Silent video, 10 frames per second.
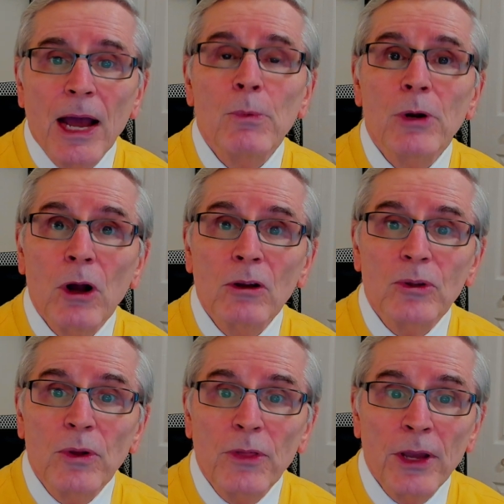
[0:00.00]
I would
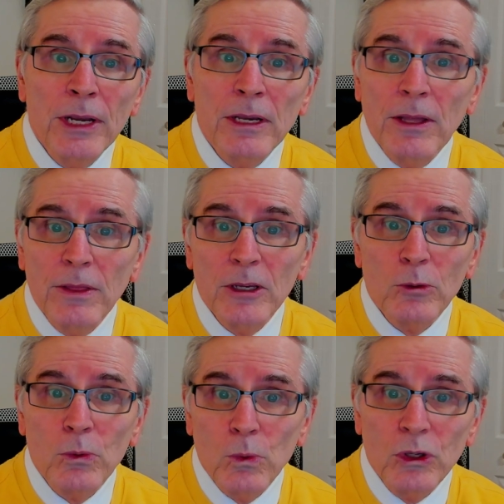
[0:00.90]
also think
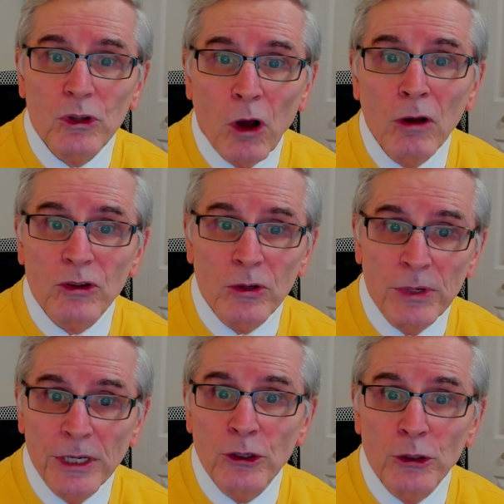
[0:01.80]
this was also
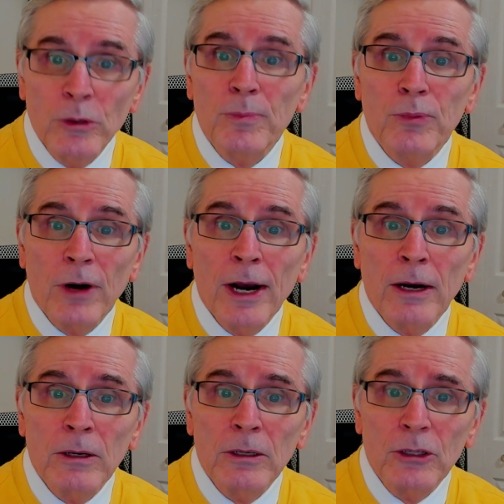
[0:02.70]
an issue
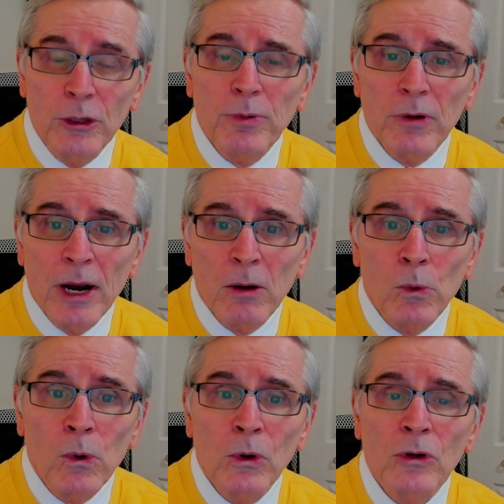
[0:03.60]
prior to prior
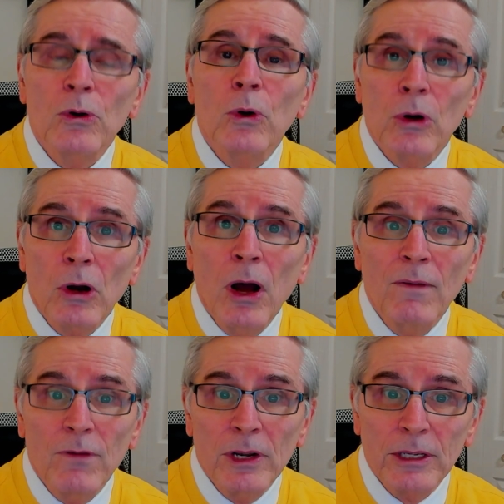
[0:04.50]
wars or
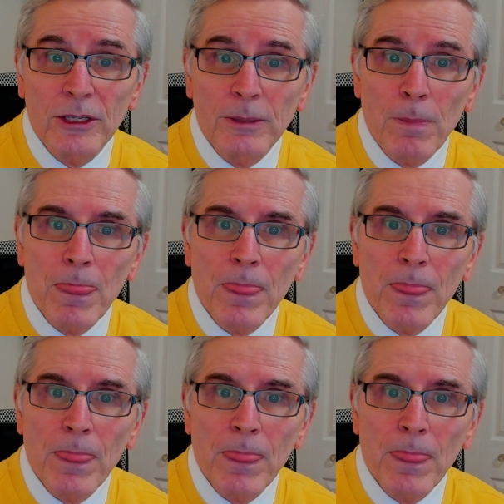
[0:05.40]
conflicts.